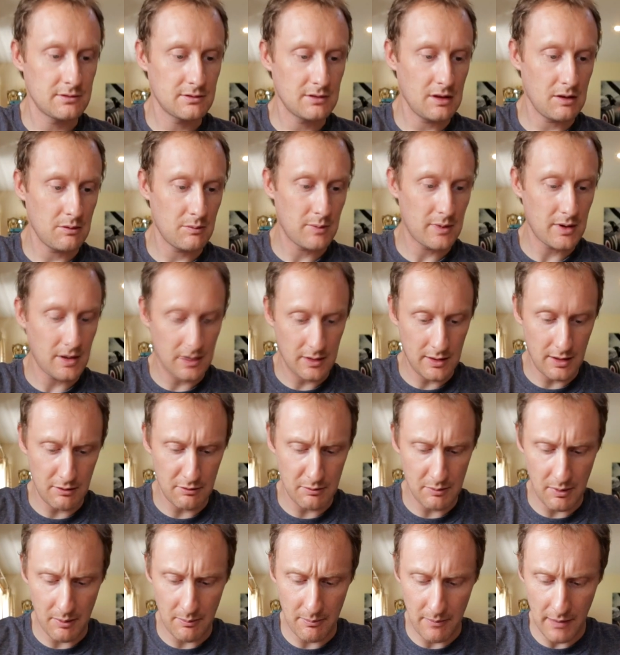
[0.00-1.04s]
That would be
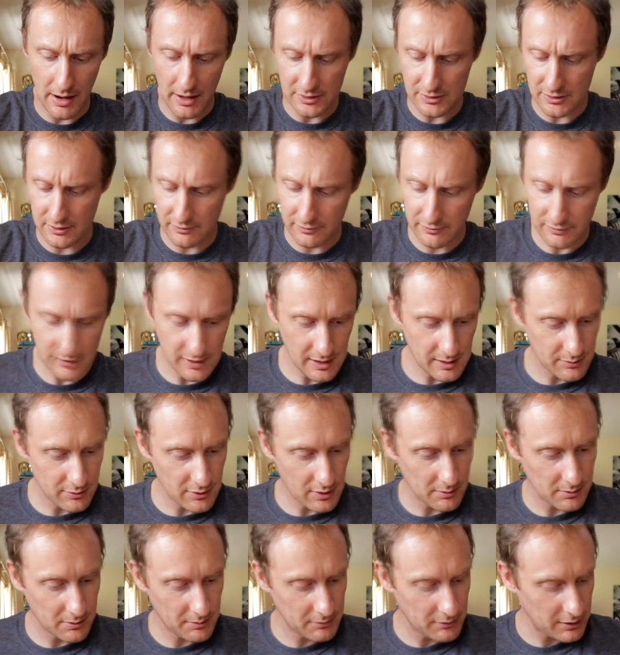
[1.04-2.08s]
a massive
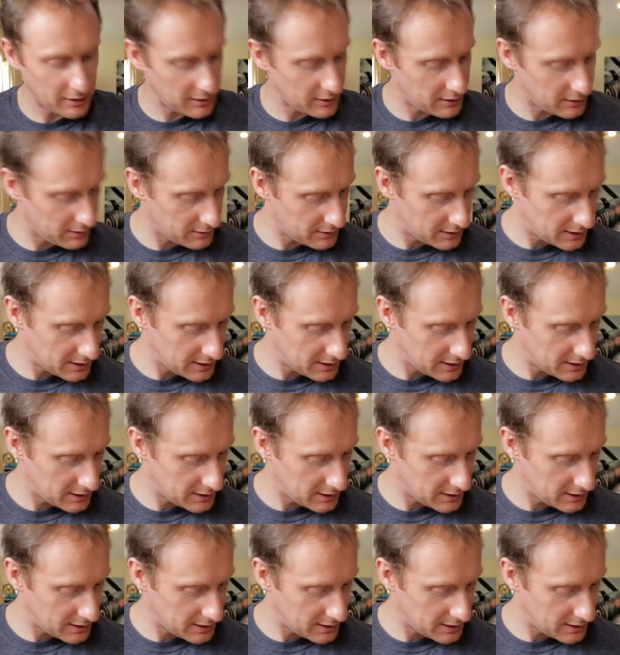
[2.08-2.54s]
problem right there.